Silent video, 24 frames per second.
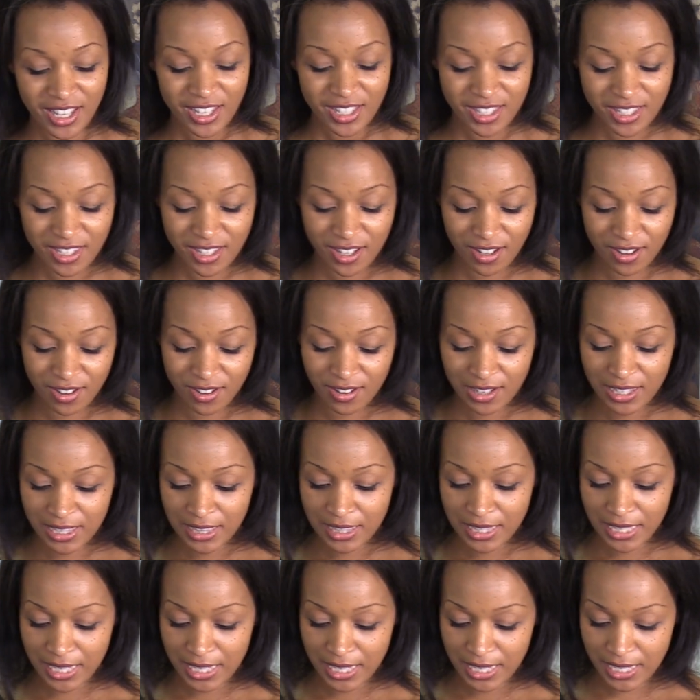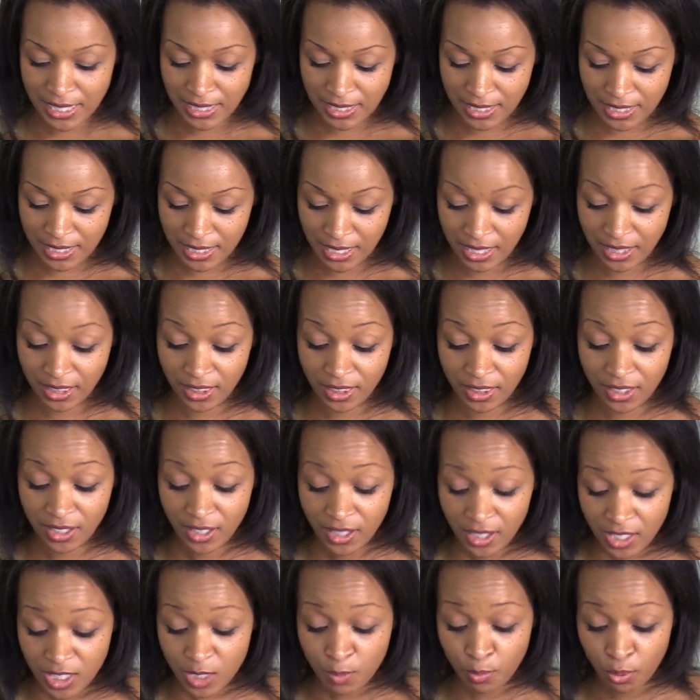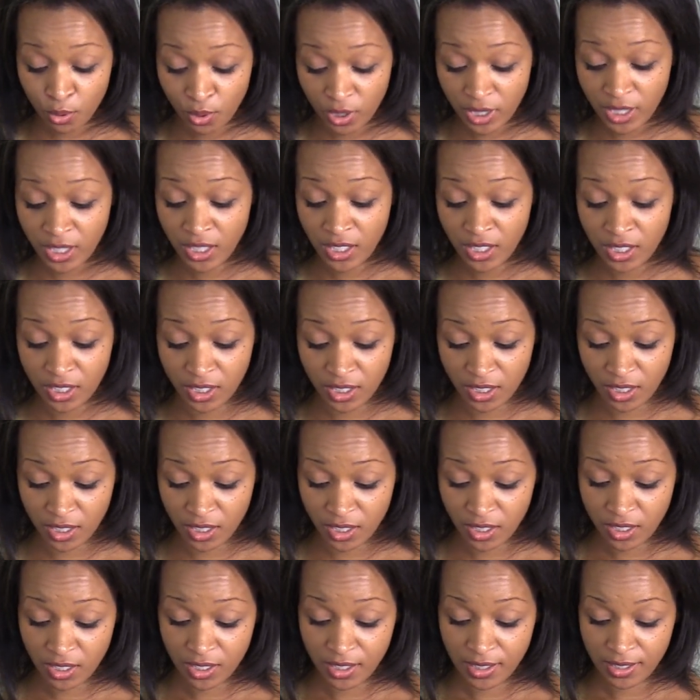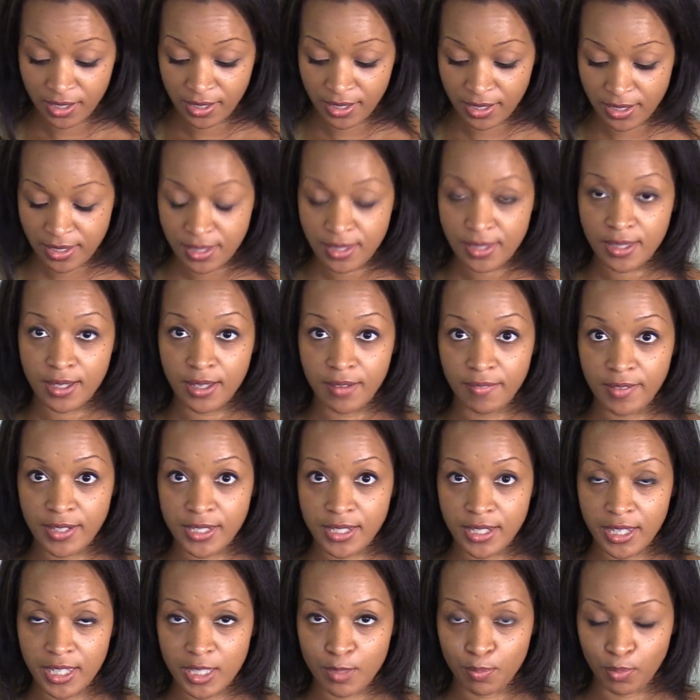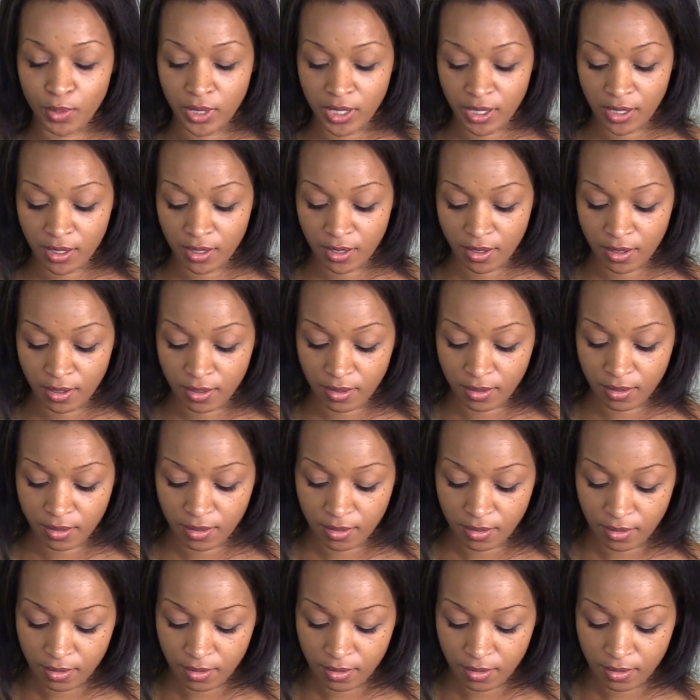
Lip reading: So it looks pretty good. Let's see if it tastes pretty good.